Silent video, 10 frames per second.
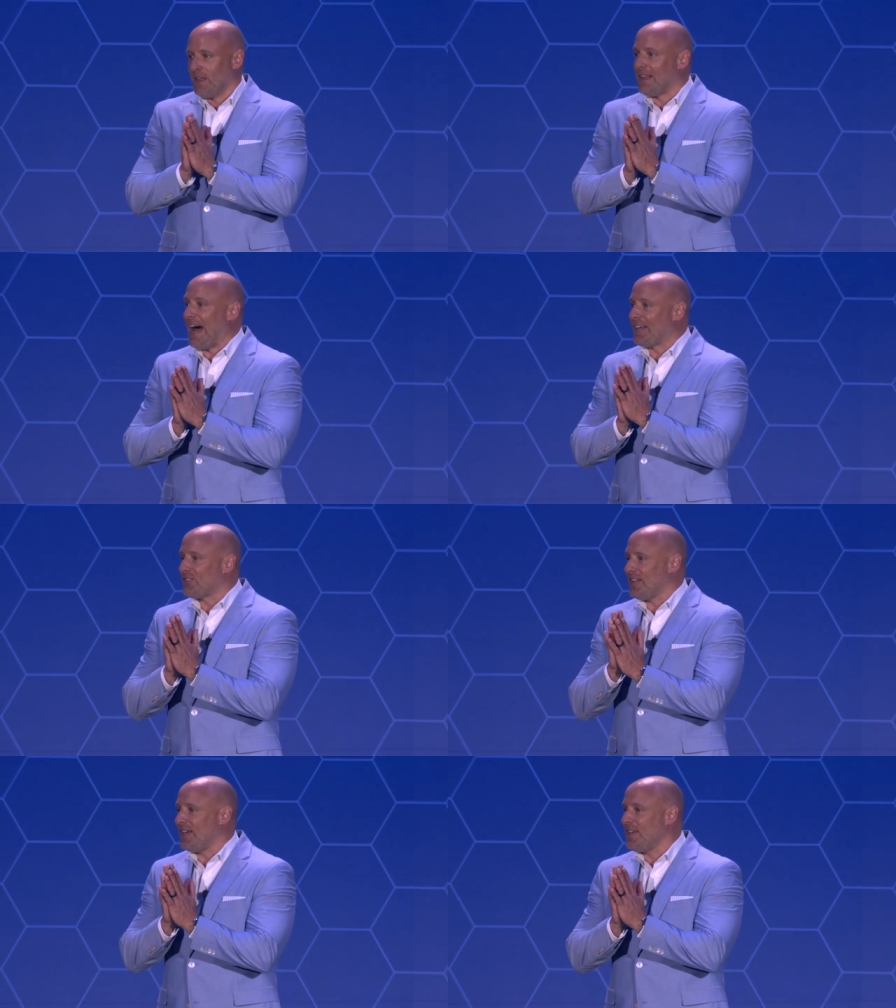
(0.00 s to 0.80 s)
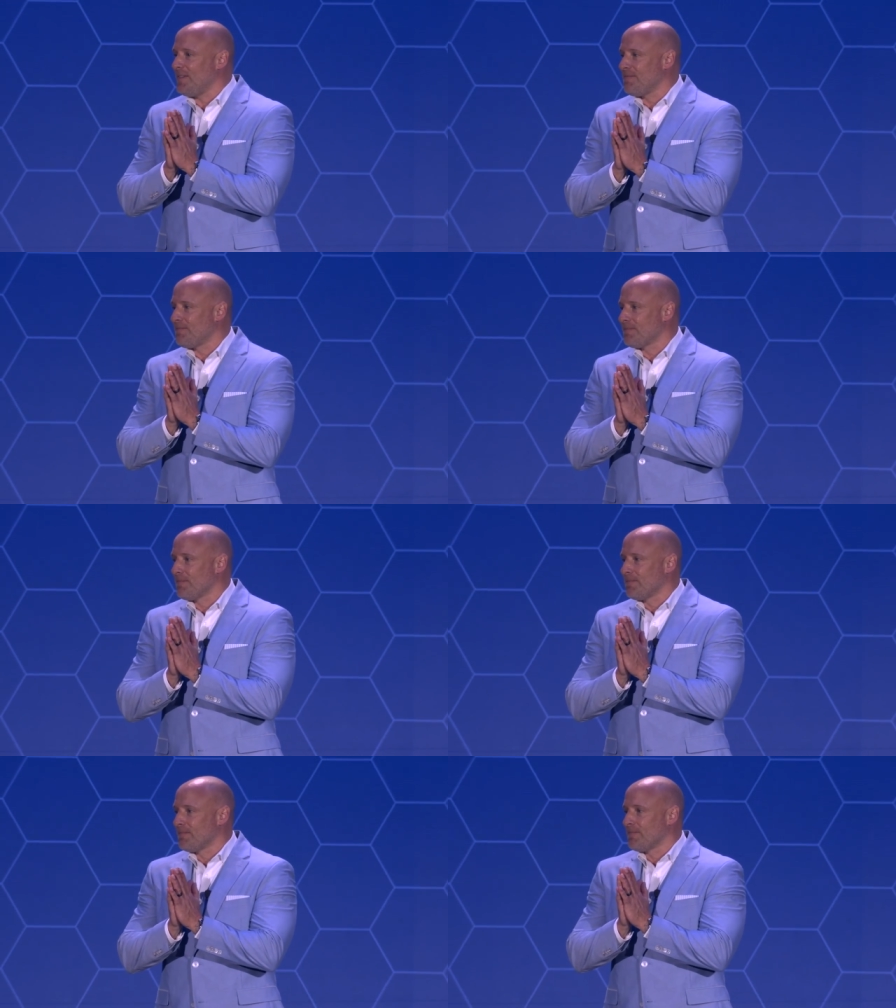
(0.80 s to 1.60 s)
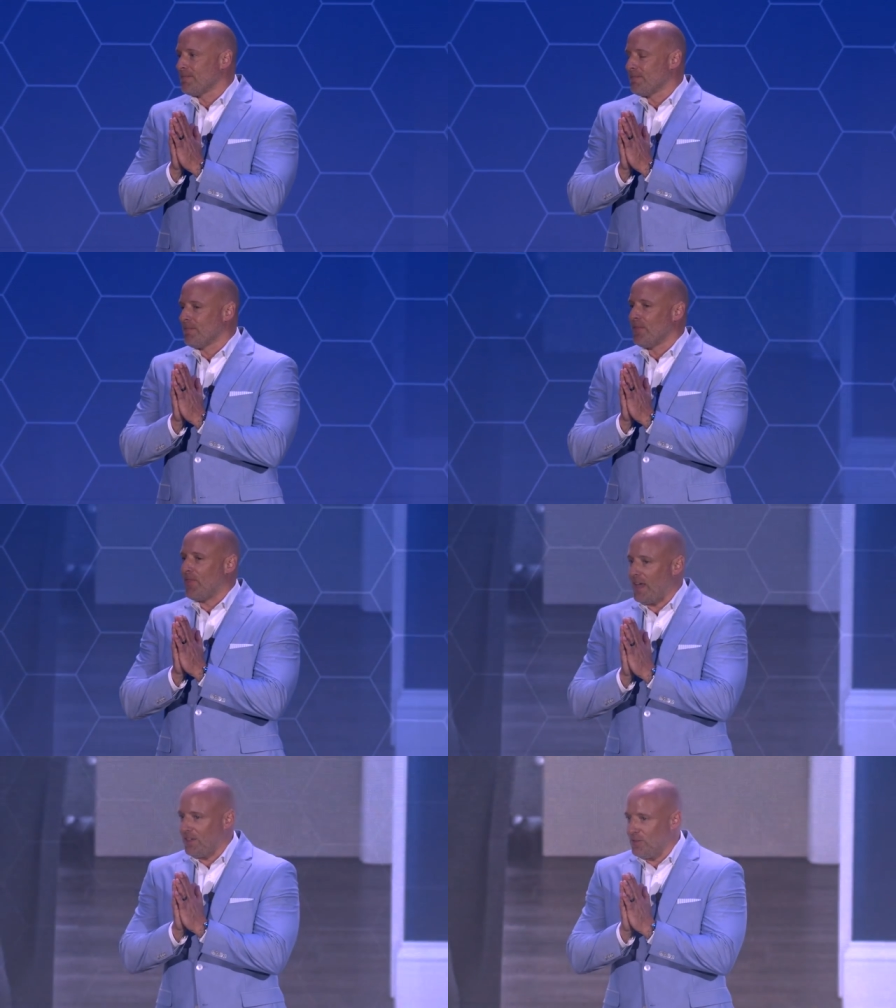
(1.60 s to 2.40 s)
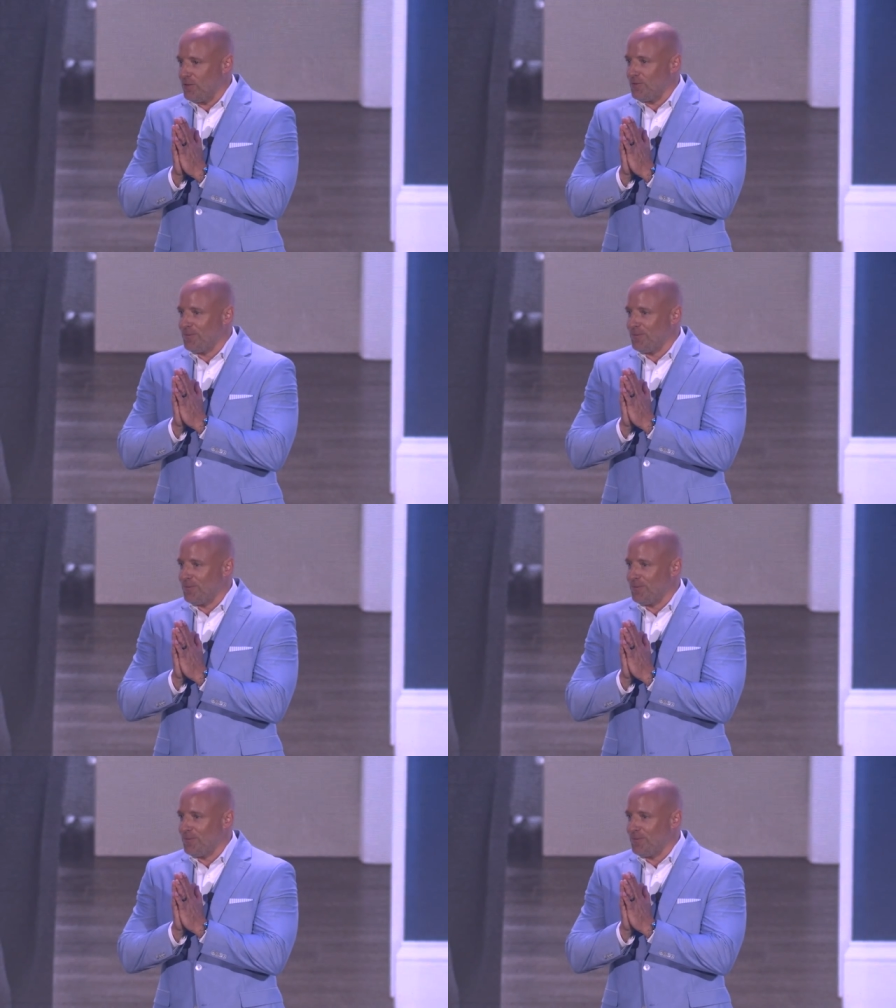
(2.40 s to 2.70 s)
Lastly, thank you.